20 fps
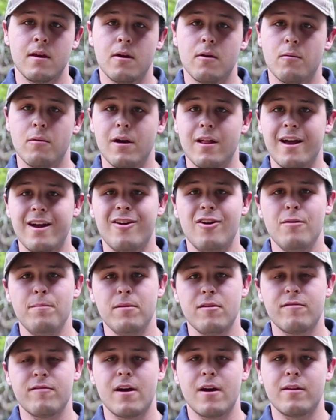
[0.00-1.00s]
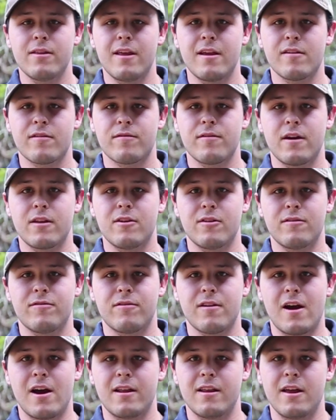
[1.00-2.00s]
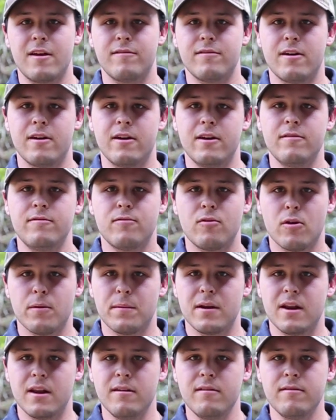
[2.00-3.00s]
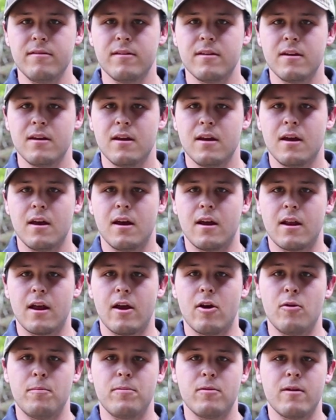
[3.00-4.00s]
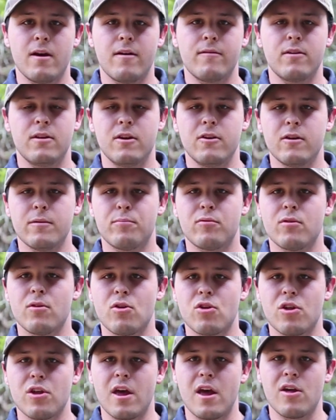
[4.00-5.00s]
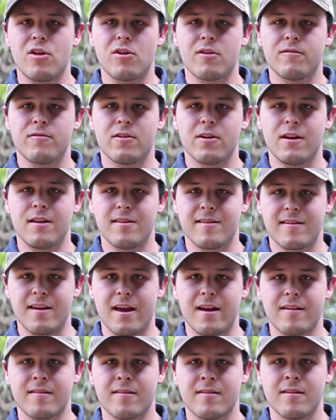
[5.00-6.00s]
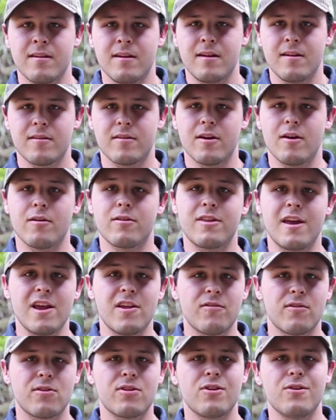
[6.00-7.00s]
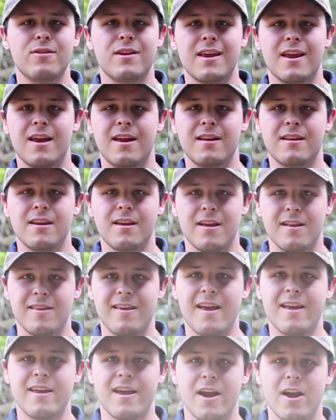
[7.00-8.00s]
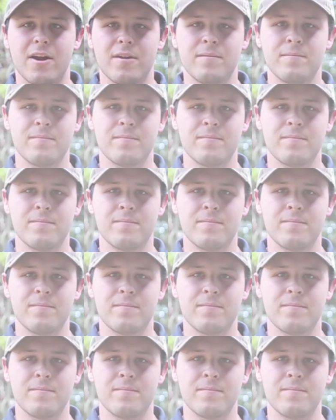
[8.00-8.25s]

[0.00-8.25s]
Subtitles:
Well, I hope you found this Feathered Friday very informative, and I hope you have a new appreciation for insects. So thanks for tuning in, and take care.